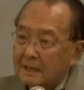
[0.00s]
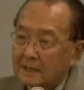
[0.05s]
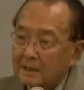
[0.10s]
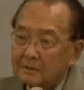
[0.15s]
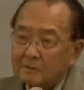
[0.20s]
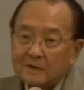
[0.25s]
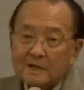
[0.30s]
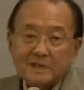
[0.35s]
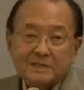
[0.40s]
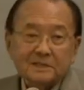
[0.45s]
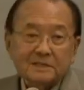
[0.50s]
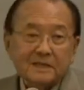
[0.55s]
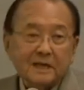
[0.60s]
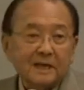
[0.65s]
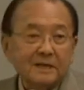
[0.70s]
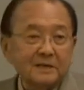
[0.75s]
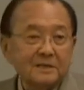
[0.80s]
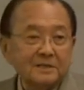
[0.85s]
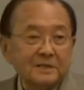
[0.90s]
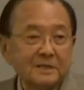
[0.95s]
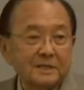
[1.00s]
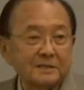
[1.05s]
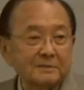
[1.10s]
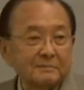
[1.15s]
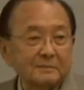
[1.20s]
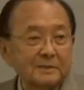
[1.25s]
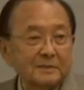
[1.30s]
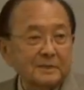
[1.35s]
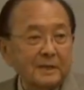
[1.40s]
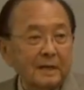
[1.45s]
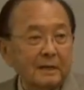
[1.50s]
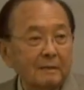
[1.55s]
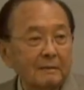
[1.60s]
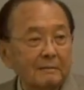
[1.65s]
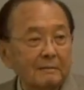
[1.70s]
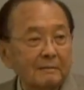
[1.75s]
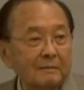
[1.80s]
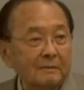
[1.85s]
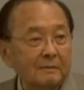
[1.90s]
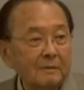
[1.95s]
The rest, 96%,
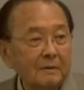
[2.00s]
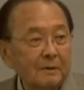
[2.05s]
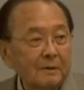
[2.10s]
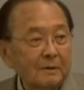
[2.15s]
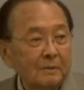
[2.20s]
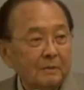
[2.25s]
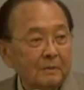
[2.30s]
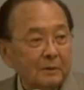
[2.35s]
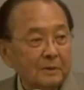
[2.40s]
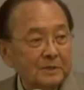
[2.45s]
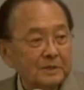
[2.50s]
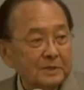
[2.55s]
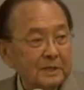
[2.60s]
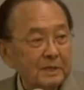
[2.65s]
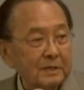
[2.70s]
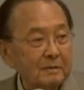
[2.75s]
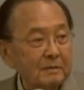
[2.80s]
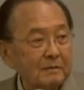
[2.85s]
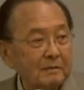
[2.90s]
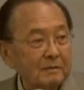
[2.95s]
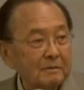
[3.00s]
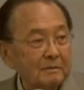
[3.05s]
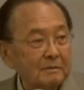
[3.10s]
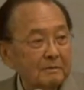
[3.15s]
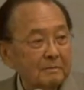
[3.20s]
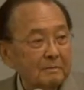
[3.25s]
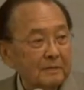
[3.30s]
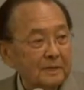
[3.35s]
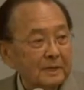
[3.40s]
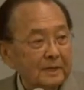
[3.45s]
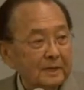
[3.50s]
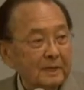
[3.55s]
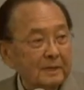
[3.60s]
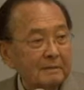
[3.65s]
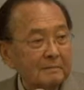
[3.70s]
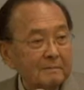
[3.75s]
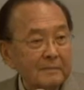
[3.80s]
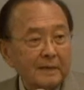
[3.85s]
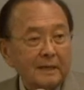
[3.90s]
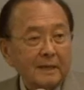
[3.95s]
were single
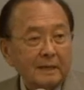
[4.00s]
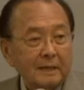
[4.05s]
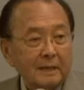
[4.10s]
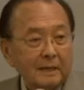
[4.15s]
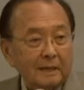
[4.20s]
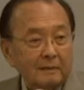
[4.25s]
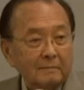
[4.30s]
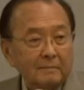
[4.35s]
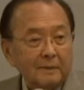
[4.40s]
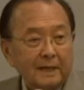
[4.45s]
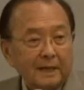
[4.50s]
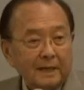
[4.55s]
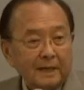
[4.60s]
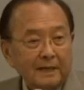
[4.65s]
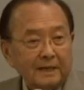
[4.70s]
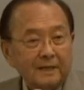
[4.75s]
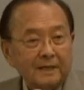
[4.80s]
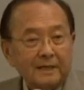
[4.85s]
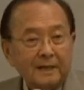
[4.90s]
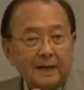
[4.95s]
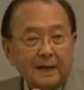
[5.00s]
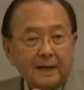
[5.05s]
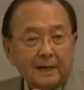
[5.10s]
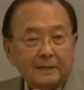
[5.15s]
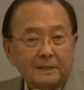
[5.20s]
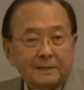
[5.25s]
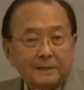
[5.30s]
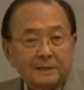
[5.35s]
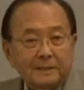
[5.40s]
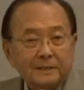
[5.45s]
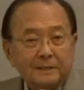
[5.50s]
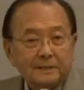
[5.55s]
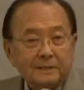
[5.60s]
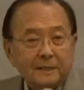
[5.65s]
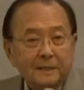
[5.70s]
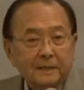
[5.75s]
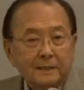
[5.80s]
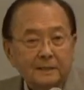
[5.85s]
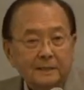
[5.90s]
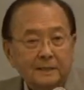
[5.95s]
young men like me, 18 and
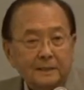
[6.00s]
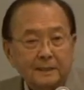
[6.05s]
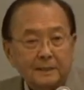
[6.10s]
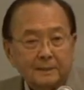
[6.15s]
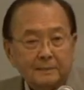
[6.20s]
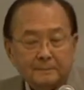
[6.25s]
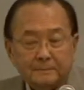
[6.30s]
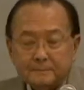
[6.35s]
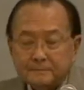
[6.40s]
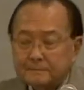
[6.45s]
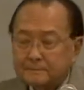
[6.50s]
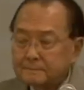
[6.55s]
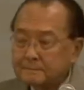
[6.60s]
19.